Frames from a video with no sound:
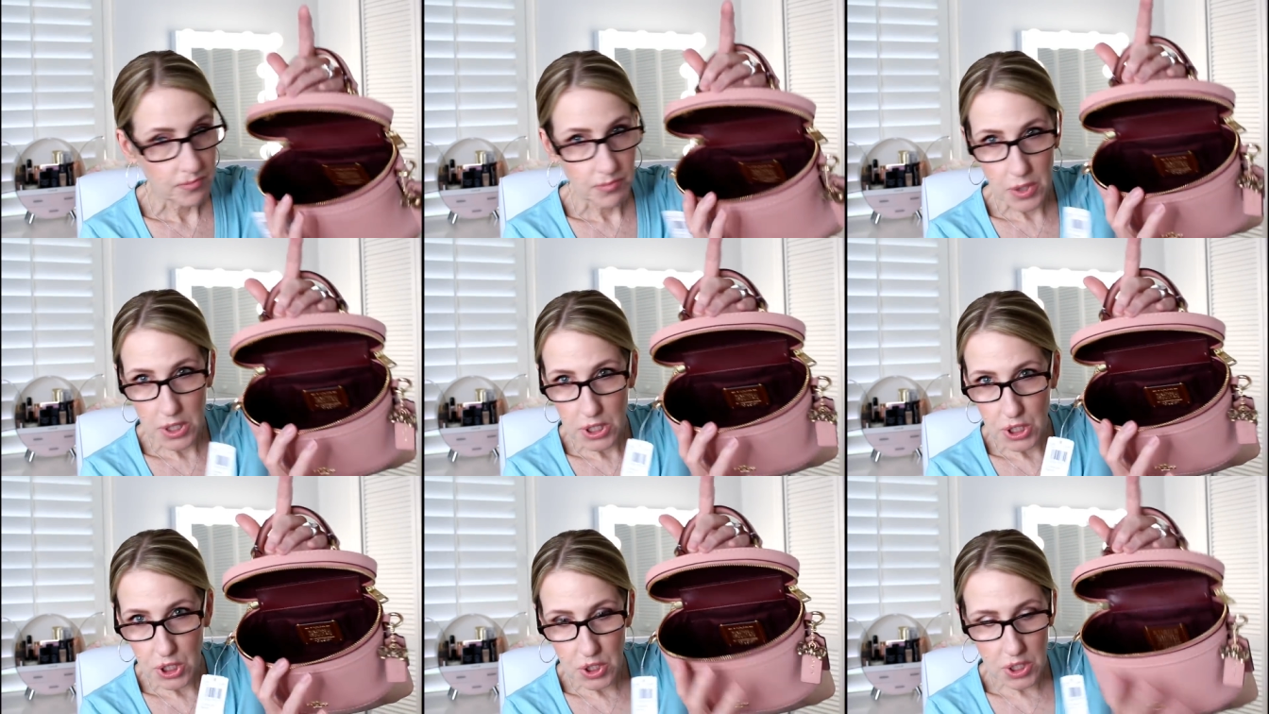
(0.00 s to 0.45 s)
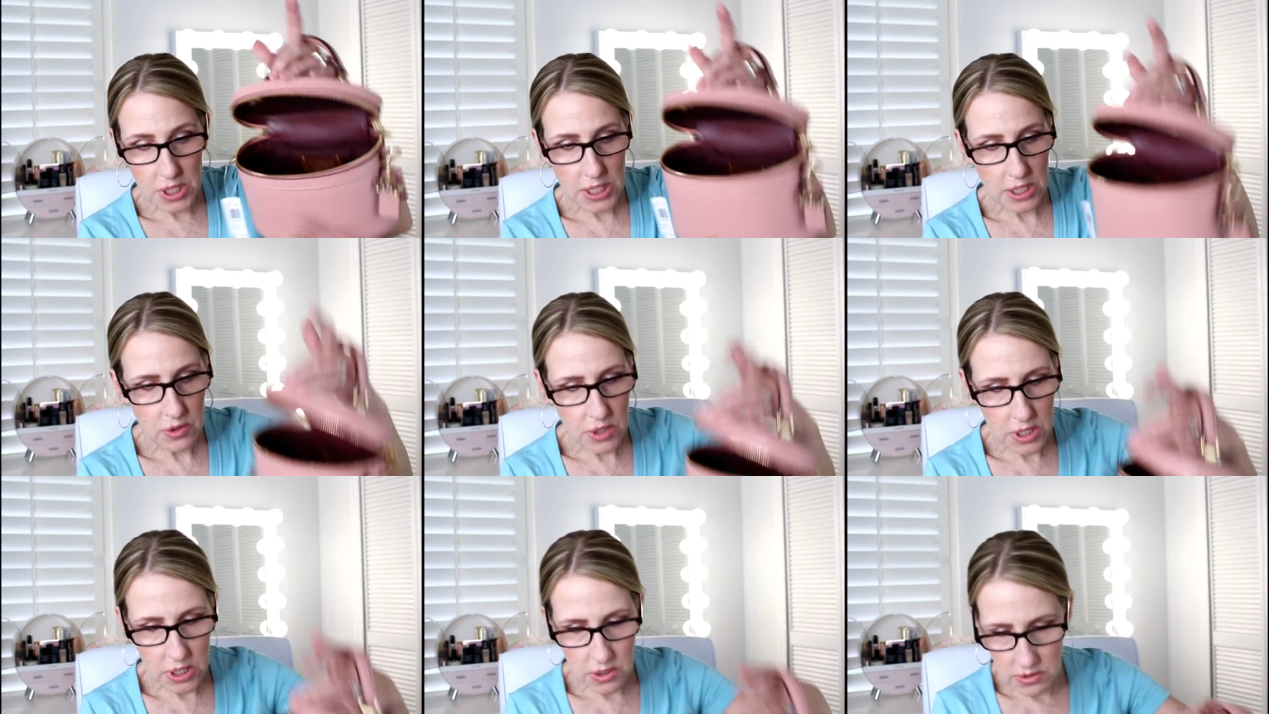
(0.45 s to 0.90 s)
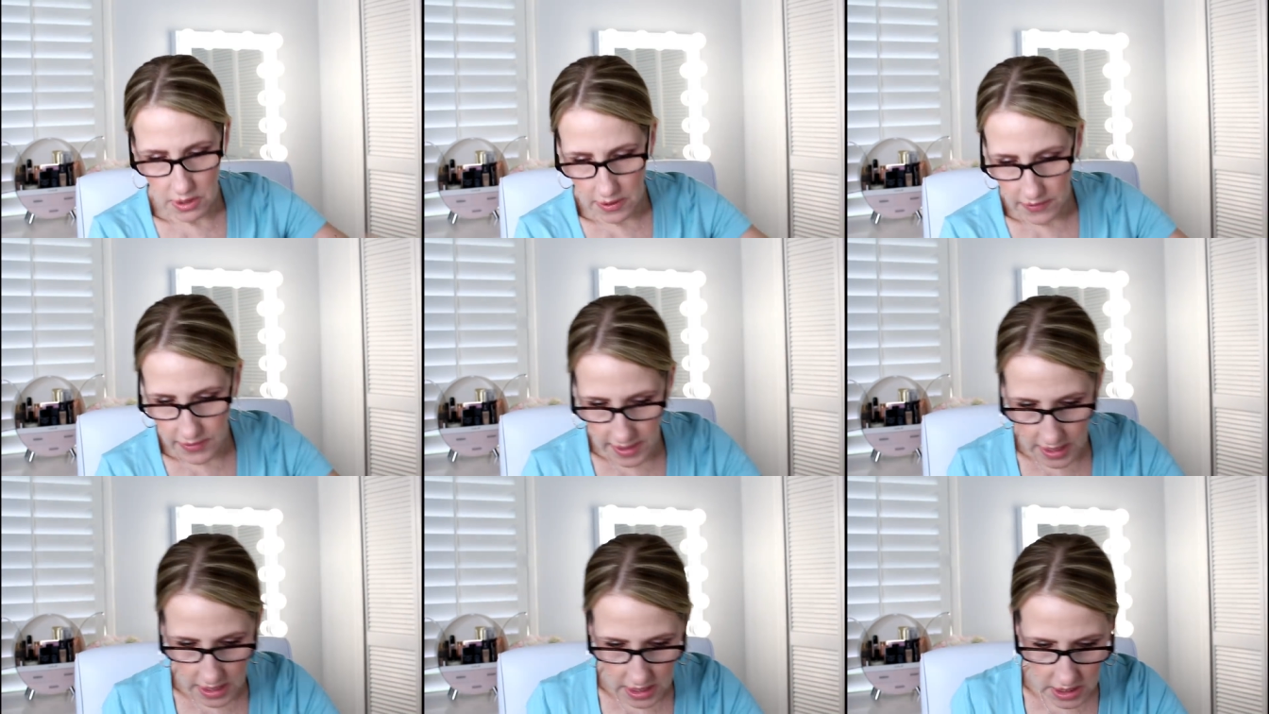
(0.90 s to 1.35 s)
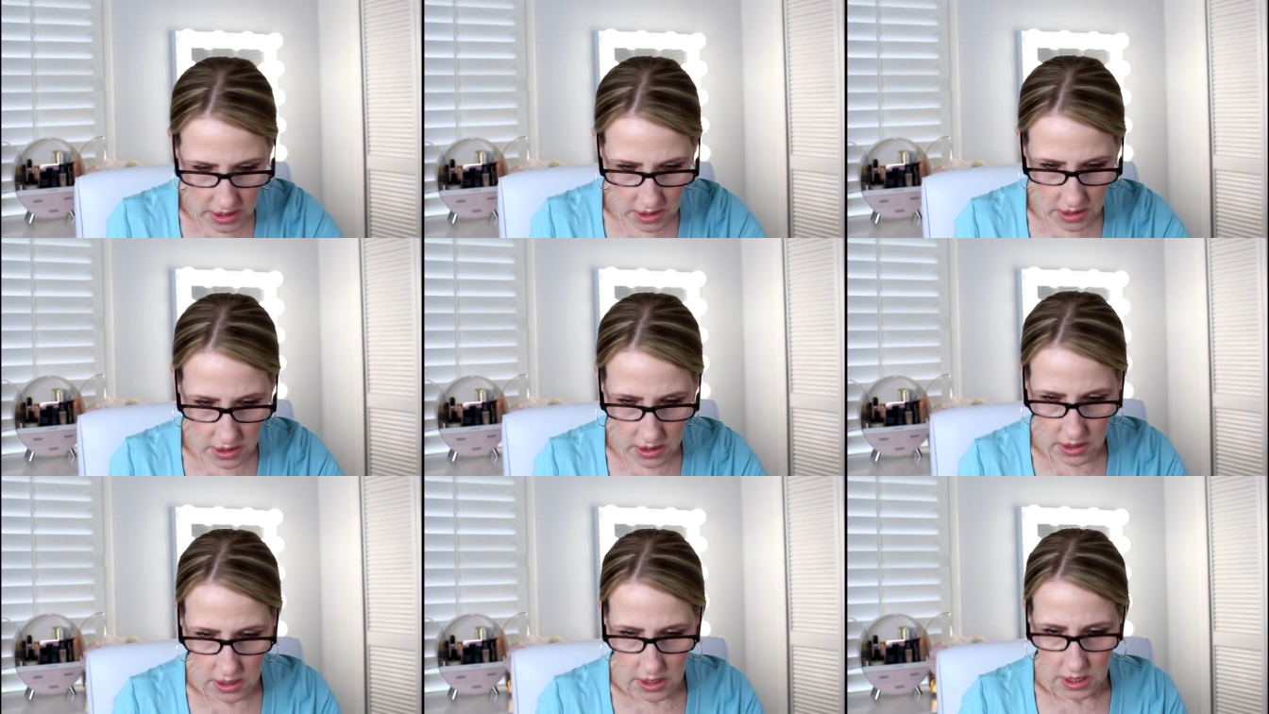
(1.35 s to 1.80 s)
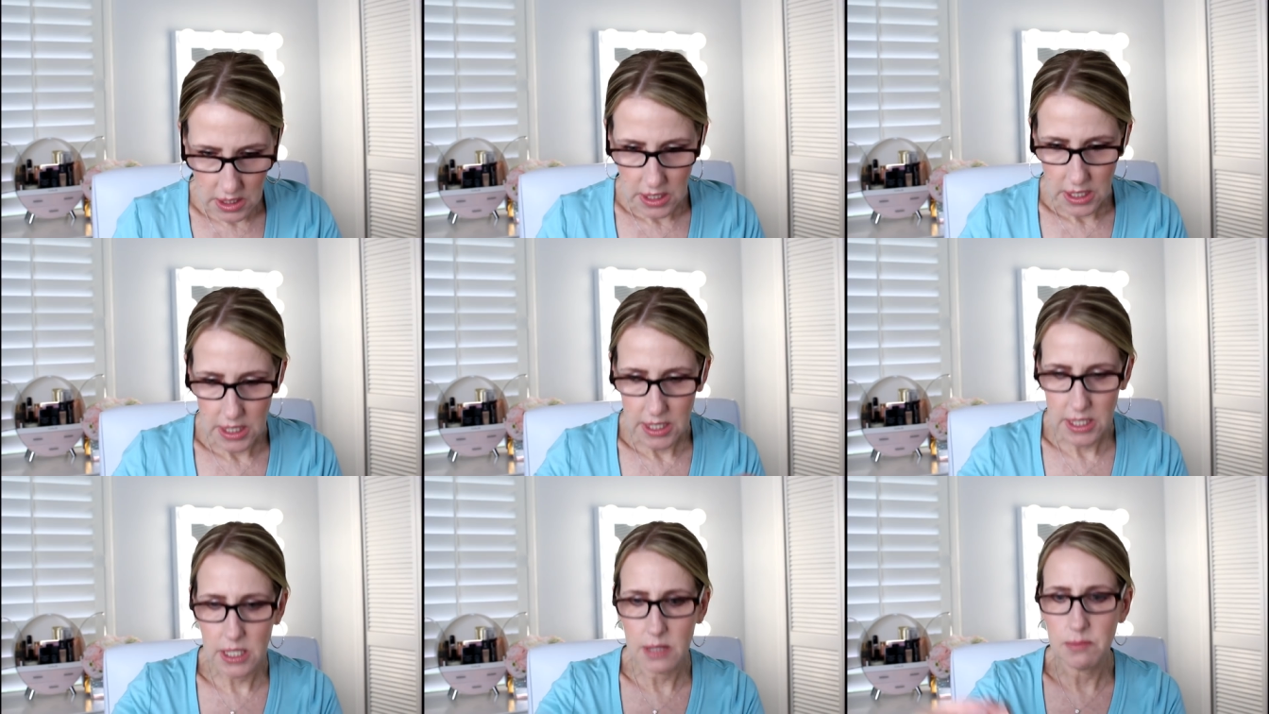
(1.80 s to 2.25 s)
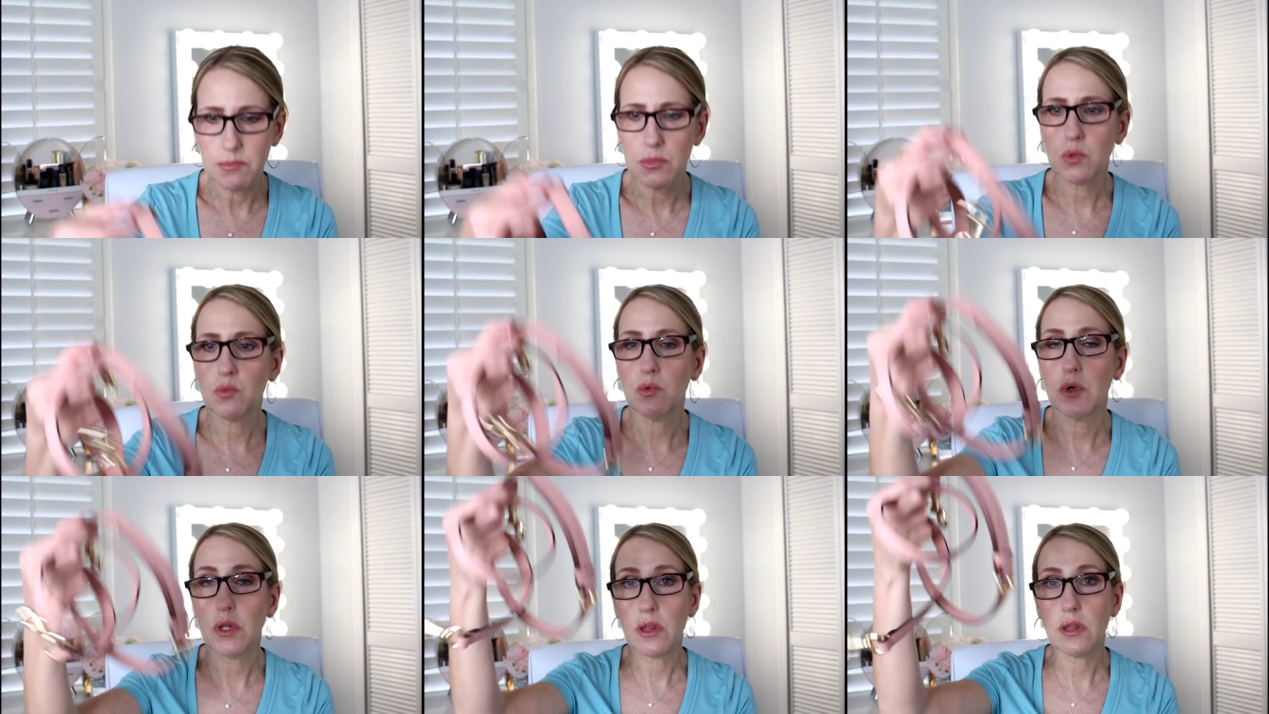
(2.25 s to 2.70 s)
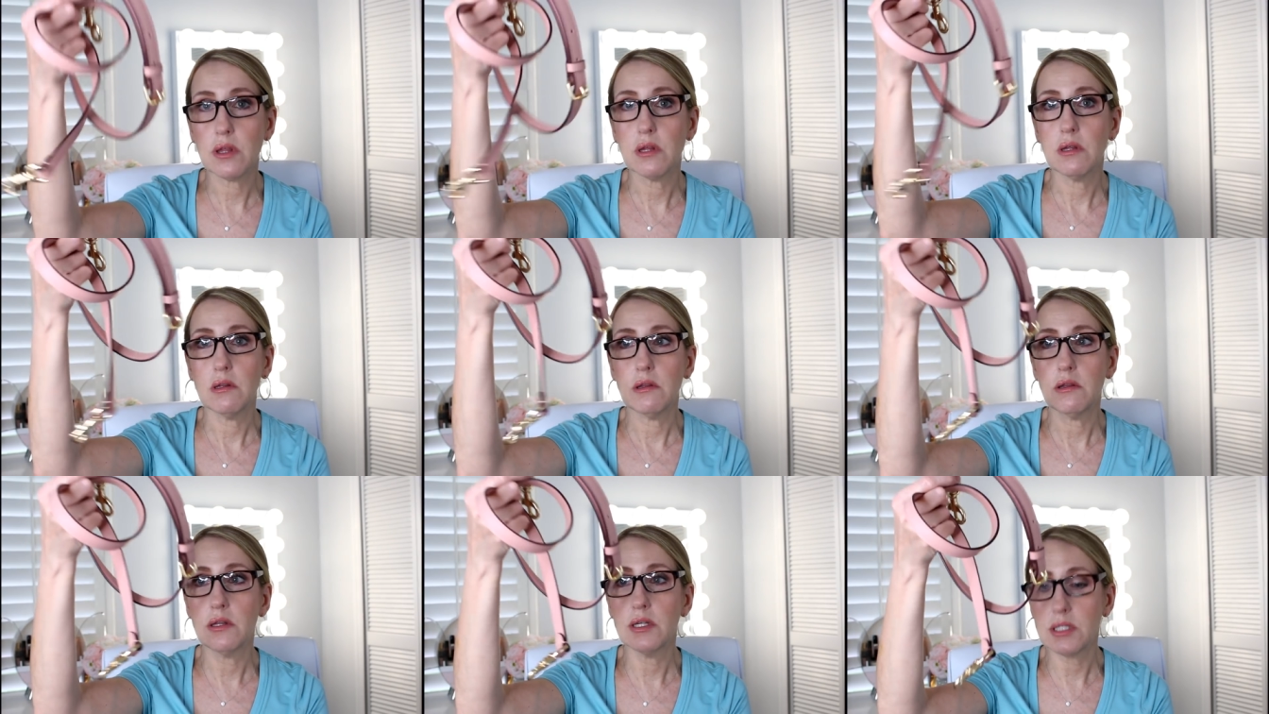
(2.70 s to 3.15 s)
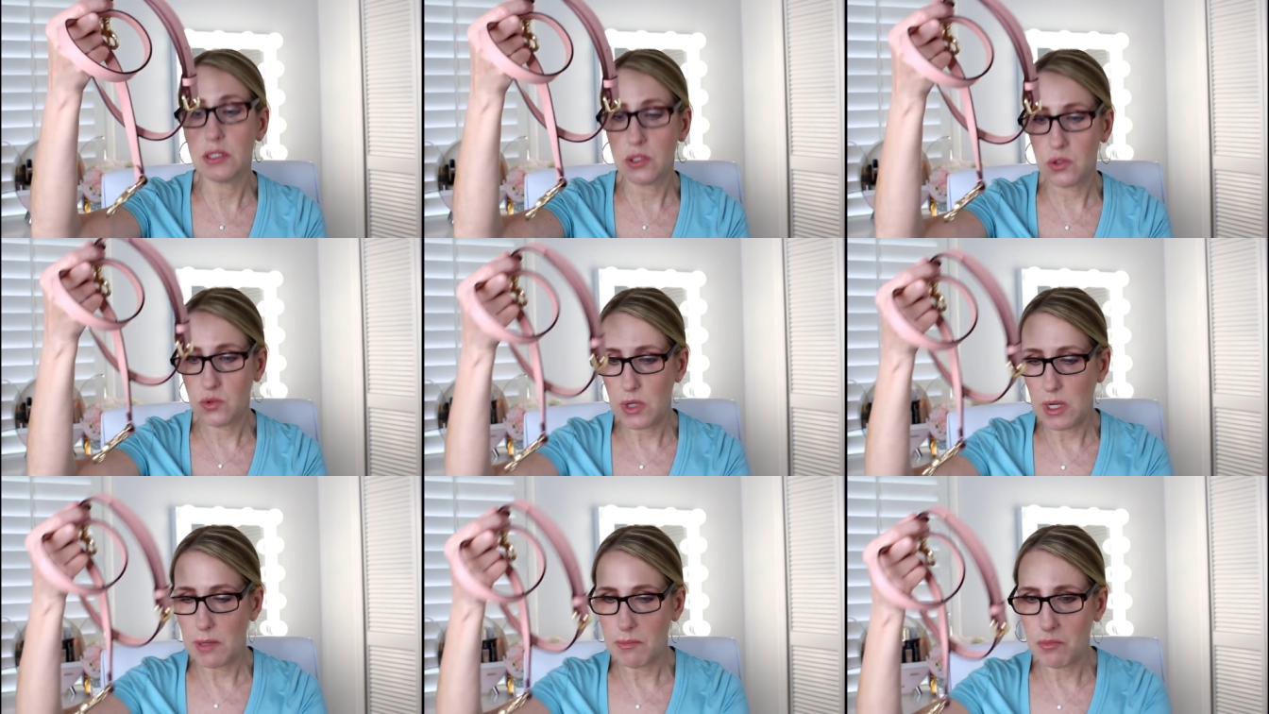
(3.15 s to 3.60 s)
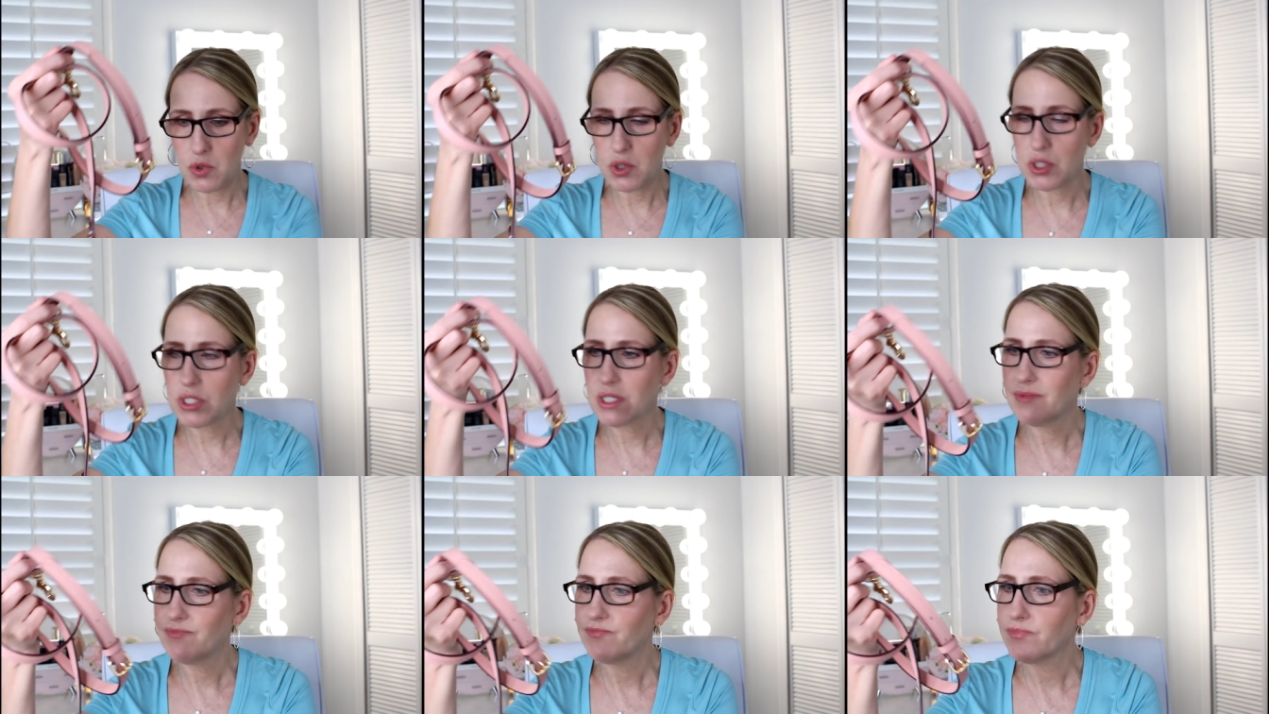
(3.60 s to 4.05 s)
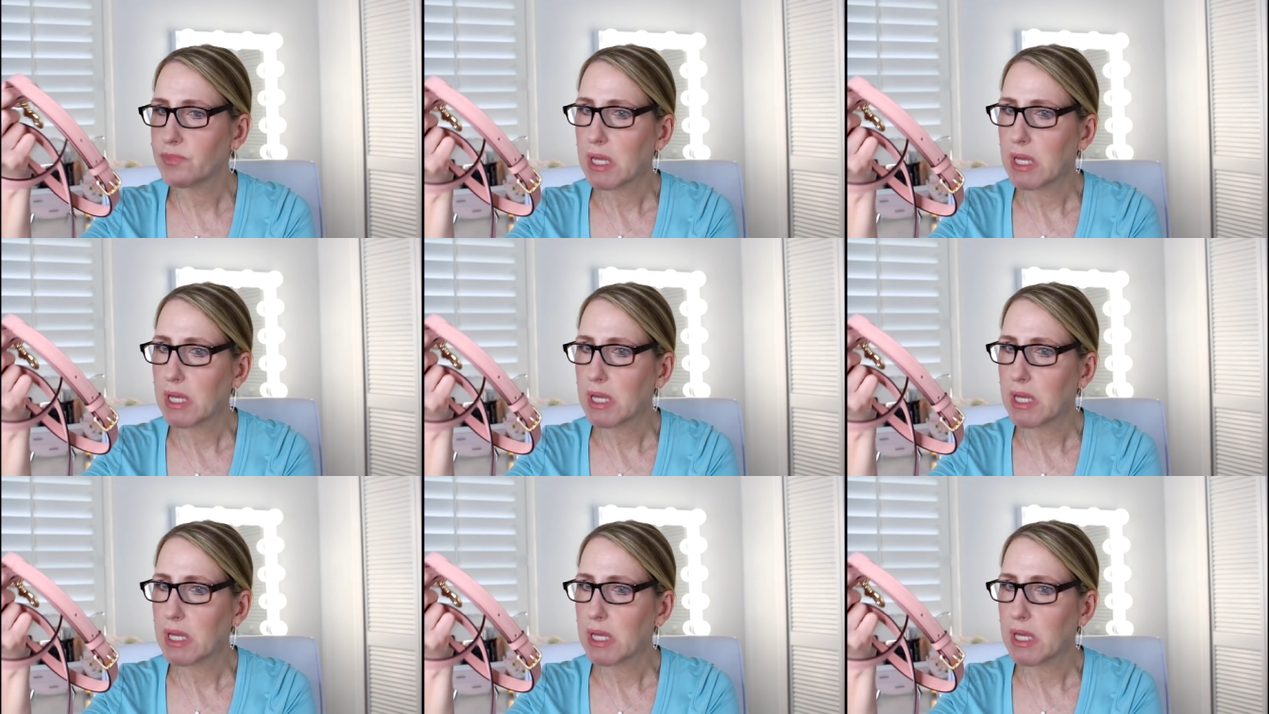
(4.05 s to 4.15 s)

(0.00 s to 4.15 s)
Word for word: But look at how cute. And then it comes with this strap, which